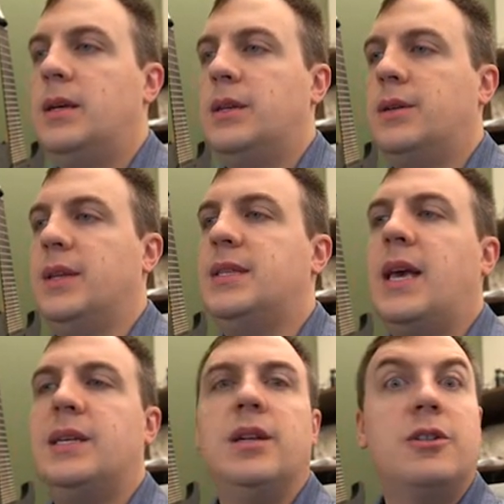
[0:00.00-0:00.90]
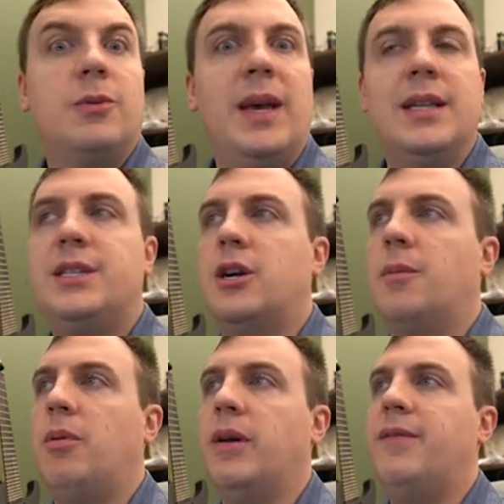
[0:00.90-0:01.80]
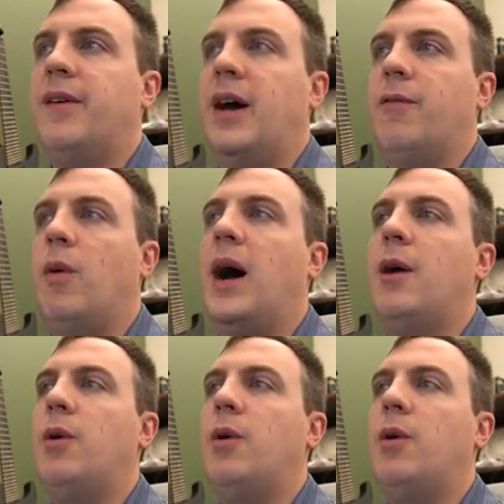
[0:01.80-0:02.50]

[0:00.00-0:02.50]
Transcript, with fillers: So in this case, notice we get 0.5. Why?